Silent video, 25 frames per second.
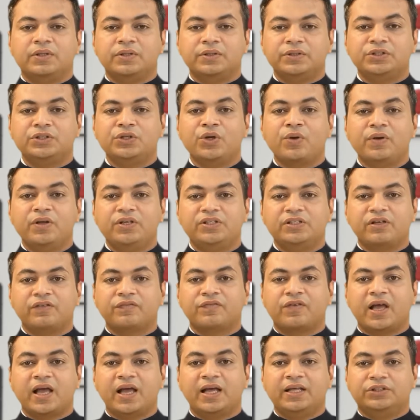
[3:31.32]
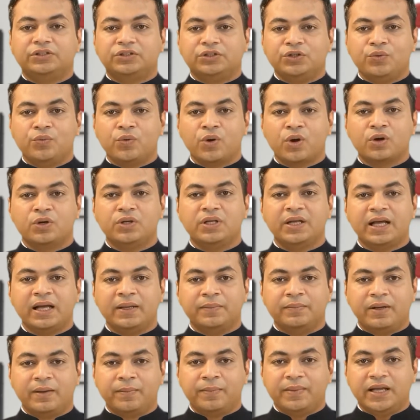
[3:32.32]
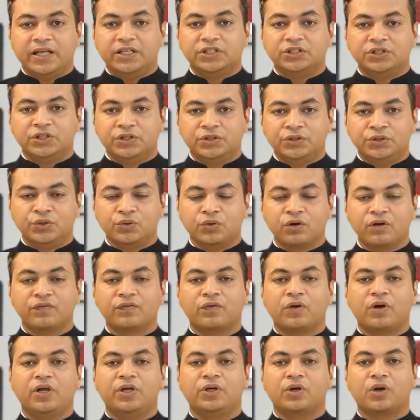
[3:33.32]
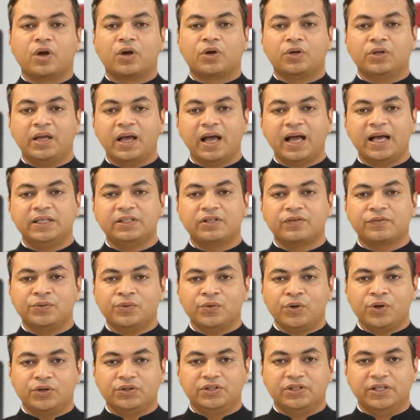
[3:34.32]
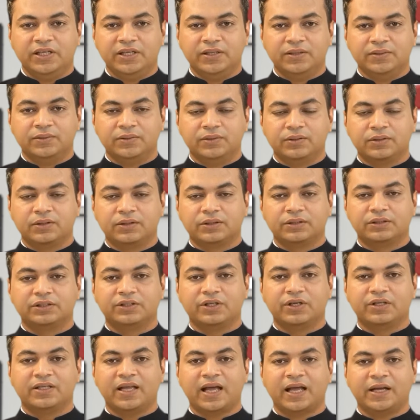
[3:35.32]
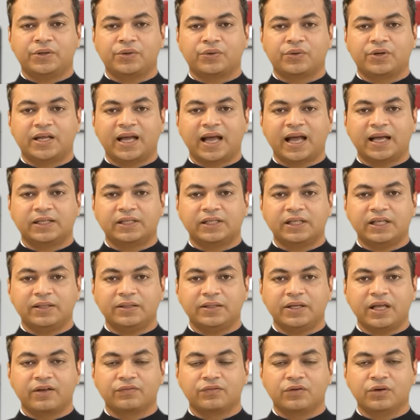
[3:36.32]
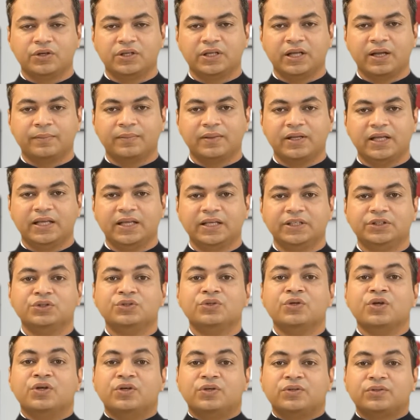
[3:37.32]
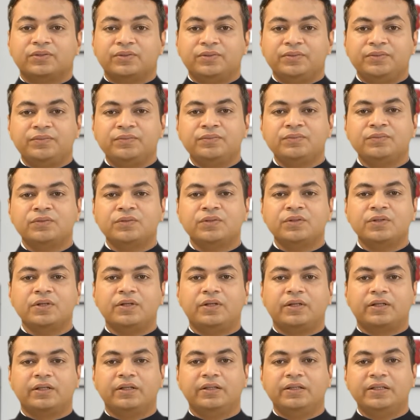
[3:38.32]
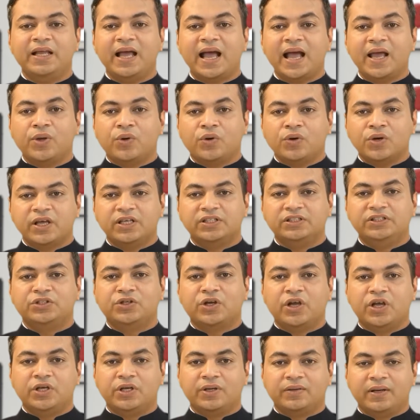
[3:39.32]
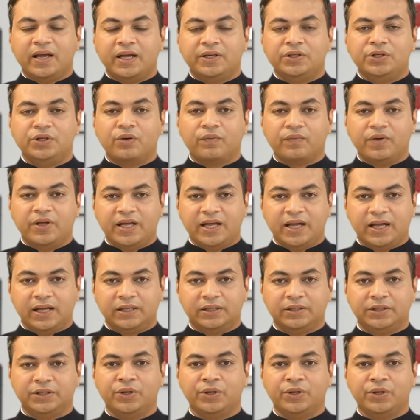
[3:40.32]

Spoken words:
So it's advised to all kidney patient to avoid all kind of protein, so that creatinine level can be controlled. Now let's talk about urea.